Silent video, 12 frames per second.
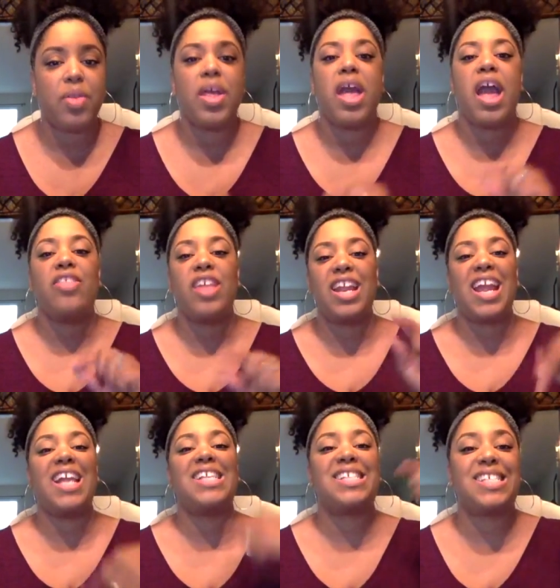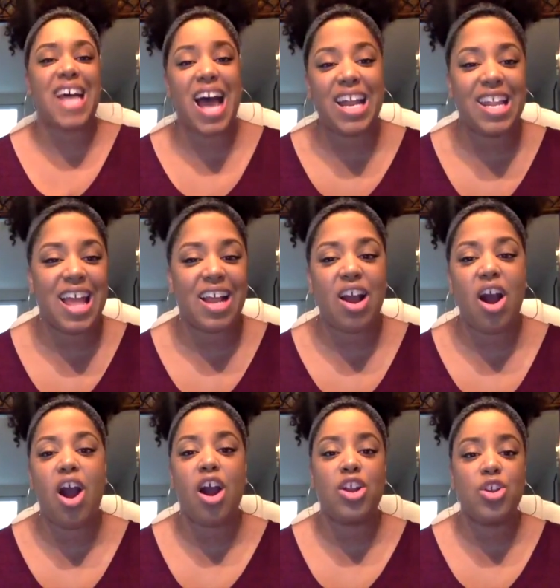and then inside of that
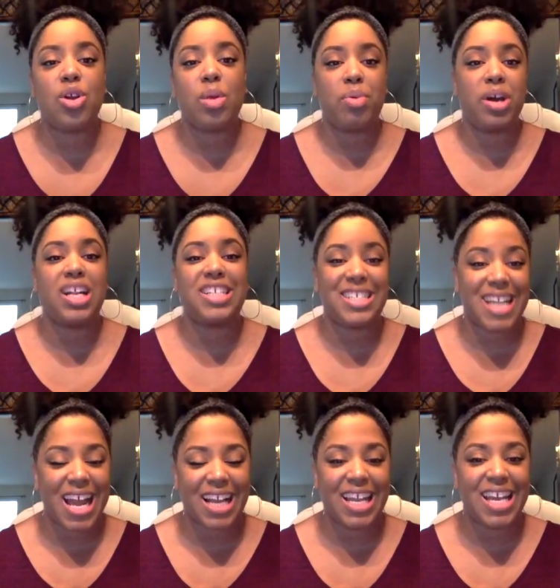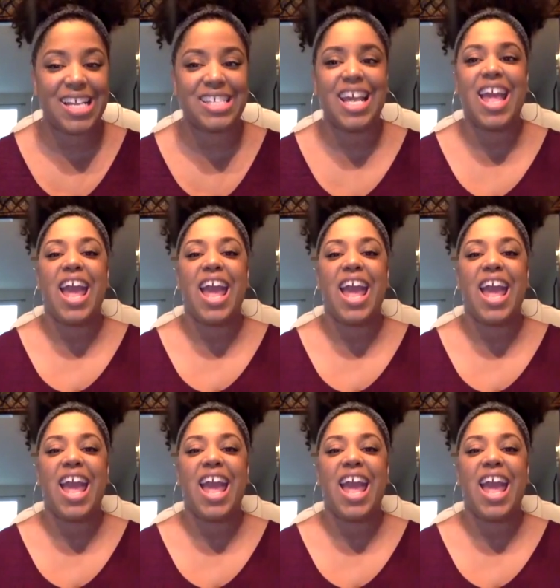card you can put a checklist,